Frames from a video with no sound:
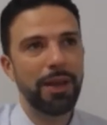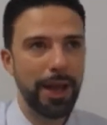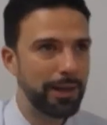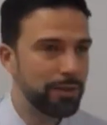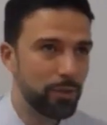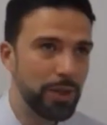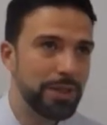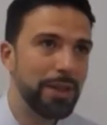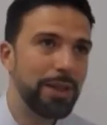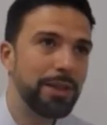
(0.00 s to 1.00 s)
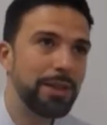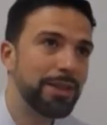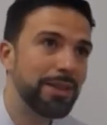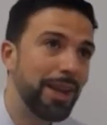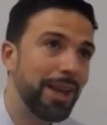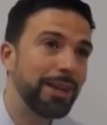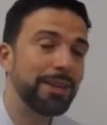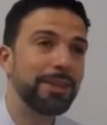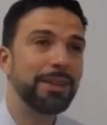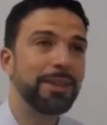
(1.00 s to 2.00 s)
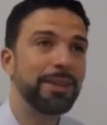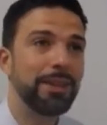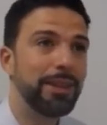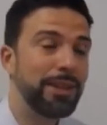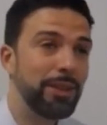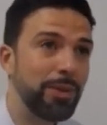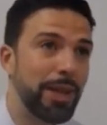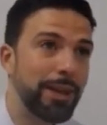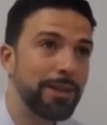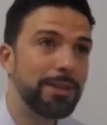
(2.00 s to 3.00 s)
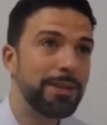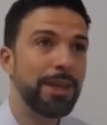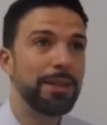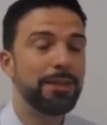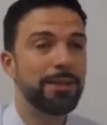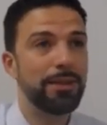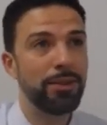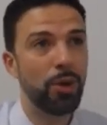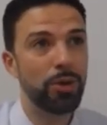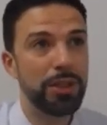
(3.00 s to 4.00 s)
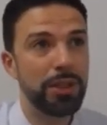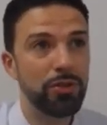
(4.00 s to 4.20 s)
like Switzerland, like the United States, Nordic